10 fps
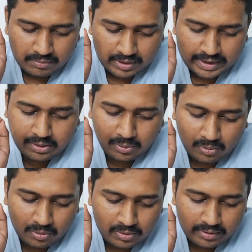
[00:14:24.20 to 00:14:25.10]
write
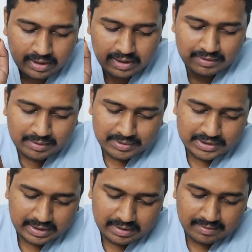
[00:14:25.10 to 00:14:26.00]
all your relevant
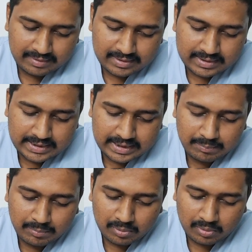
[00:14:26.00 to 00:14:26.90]
mistakes in this
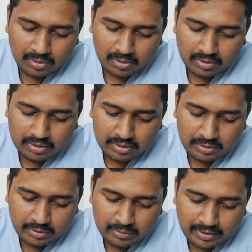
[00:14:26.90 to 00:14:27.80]
GT book or
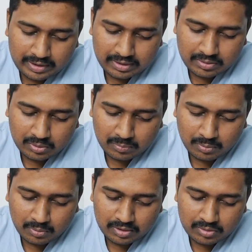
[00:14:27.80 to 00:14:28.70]
your 20th
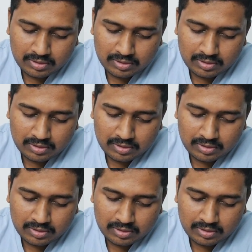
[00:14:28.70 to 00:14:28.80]
notebook, okay?